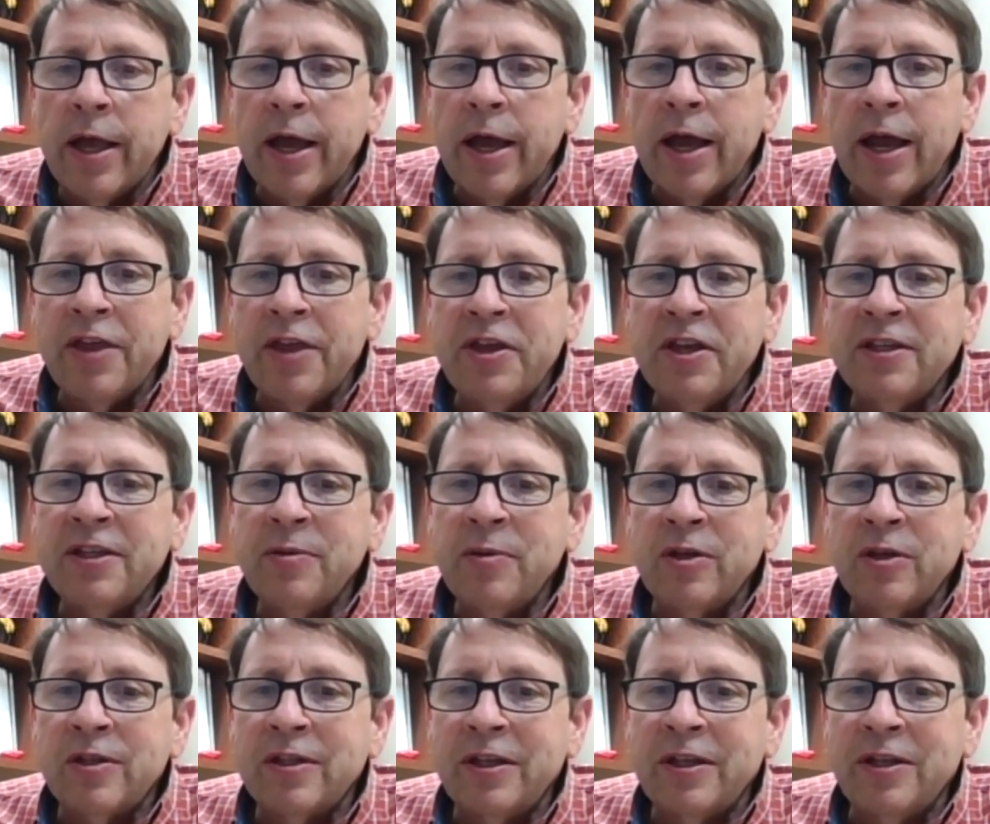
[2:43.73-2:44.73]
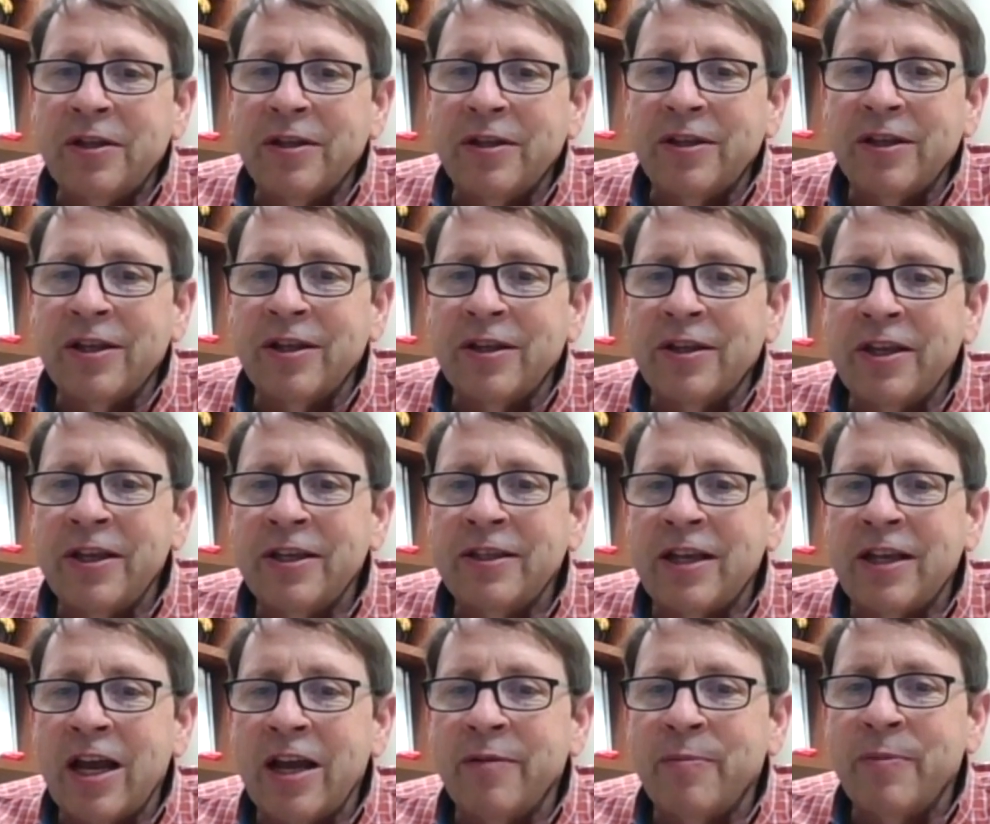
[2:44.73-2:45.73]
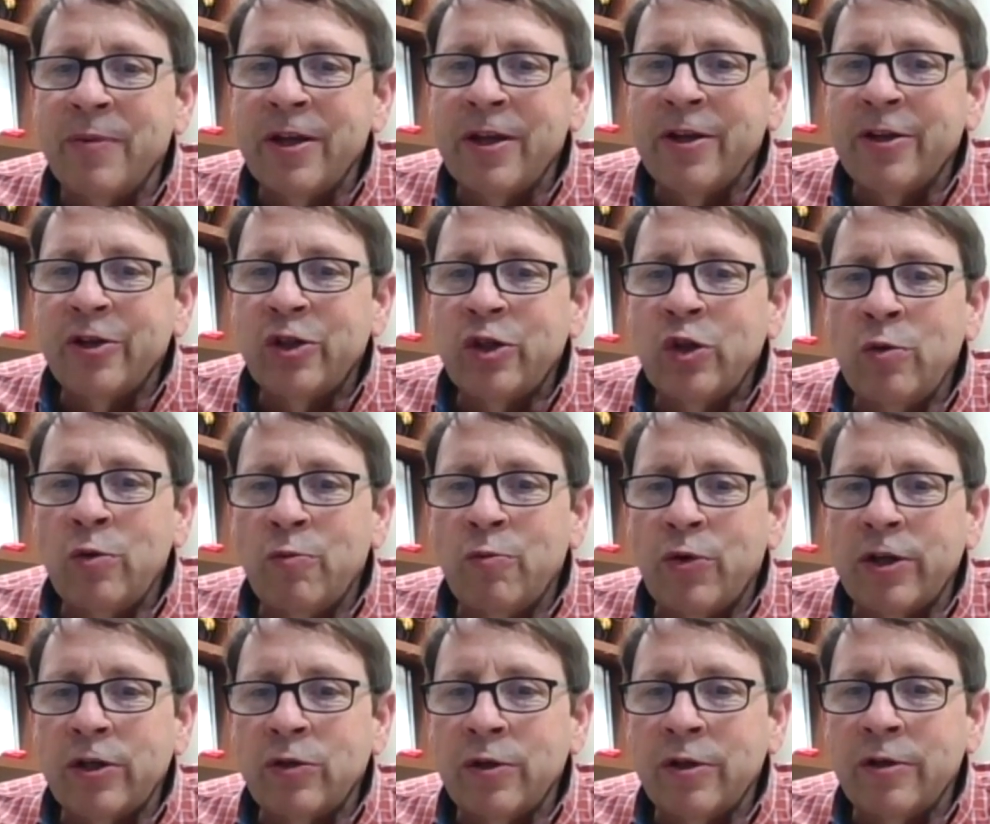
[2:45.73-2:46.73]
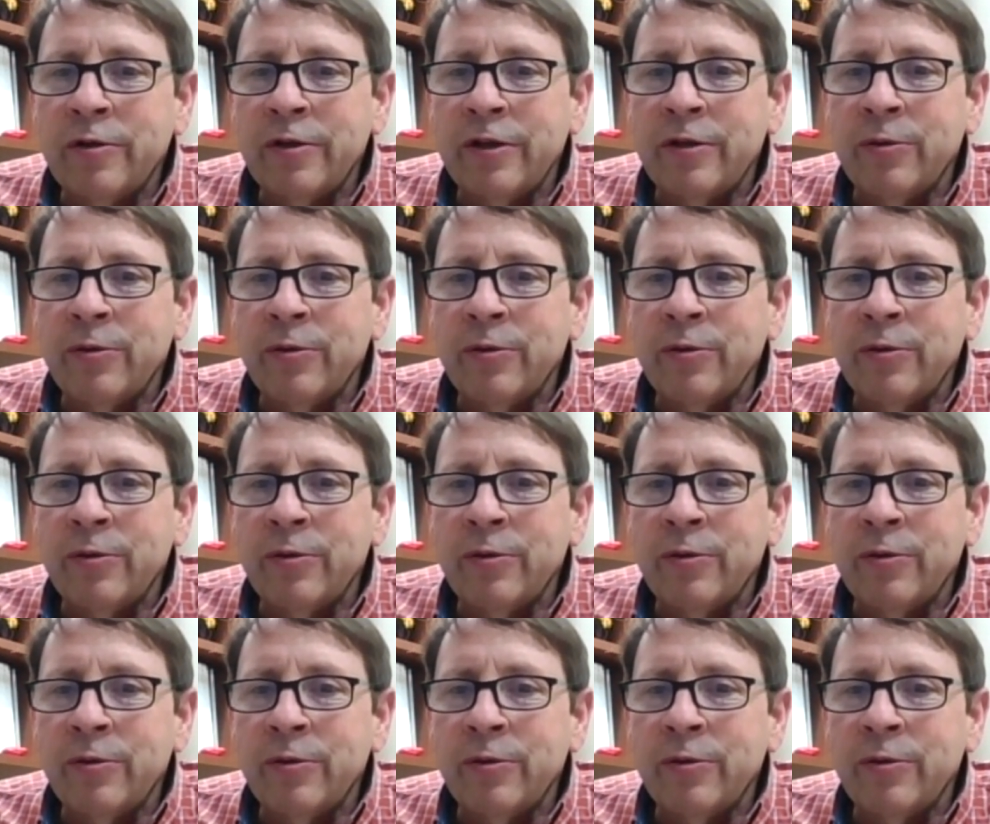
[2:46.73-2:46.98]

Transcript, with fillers: And I think some of the, the things that I'm so impressed with,